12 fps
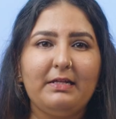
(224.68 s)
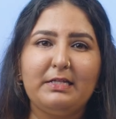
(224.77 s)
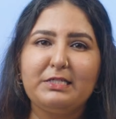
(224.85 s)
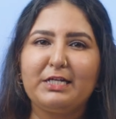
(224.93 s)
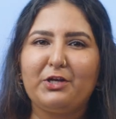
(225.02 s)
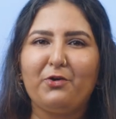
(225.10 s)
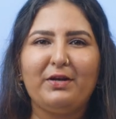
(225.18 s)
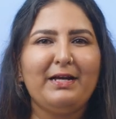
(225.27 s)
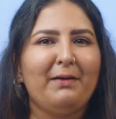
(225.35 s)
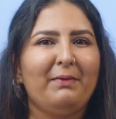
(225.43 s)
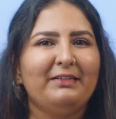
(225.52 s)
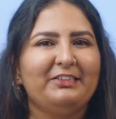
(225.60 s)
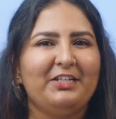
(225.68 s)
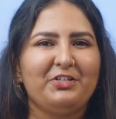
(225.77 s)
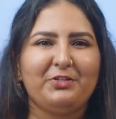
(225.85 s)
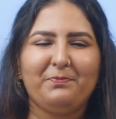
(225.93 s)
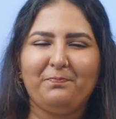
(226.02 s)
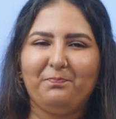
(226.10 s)
in the Security Command
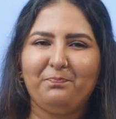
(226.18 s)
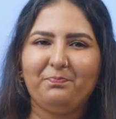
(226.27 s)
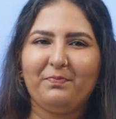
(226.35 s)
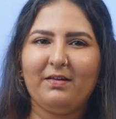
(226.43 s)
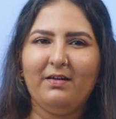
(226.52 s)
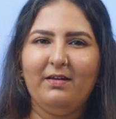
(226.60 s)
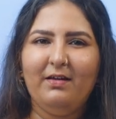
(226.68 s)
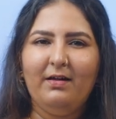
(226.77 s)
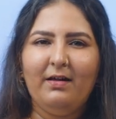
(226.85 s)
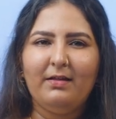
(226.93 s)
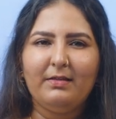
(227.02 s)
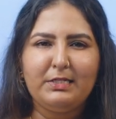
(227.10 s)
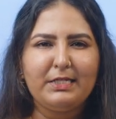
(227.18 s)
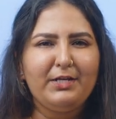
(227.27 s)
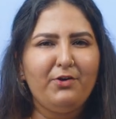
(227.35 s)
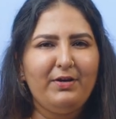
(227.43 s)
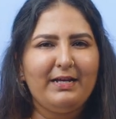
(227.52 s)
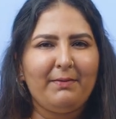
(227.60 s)
Center. The
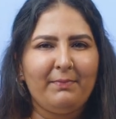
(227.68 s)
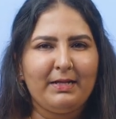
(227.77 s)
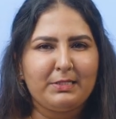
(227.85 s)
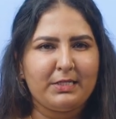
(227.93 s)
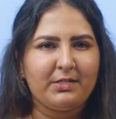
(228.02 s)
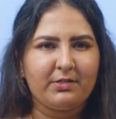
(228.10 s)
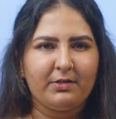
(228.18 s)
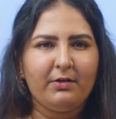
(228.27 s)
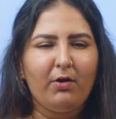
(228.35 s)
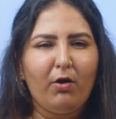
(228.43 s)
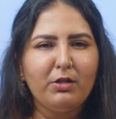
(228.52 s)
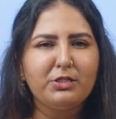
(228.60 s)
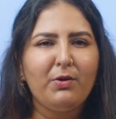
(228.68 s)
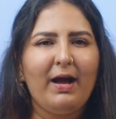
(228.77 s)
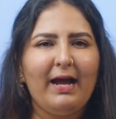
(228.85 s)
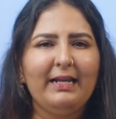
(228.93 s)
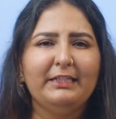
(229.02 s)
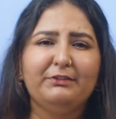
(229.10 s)
Security Command Center also
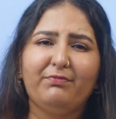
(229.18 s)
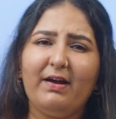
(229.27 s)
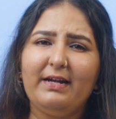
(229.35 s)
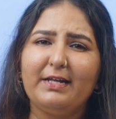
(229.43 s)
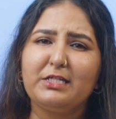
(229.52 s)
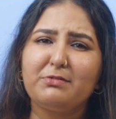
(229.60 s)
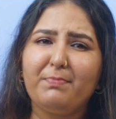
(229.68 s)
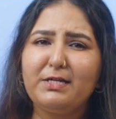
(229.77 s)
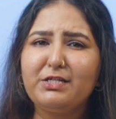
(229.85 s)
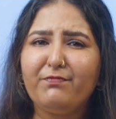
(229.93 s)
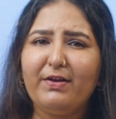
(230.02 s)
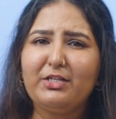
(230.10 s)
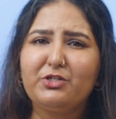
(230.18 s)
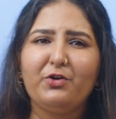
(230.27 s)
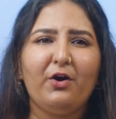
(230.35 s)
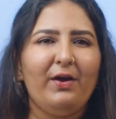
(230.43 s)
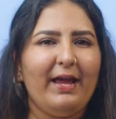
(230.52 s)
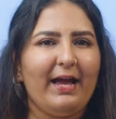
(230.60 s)
highlights findings specific to
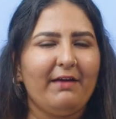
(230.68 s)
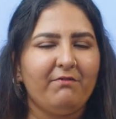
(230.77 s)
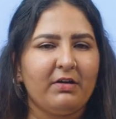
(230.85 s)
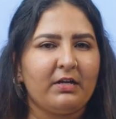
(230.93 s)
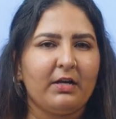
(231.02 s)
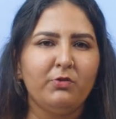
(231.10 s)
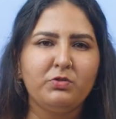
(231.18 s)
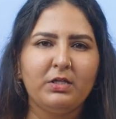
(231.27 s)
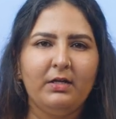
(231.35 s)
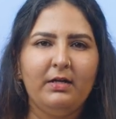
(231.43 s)
your AI workloads,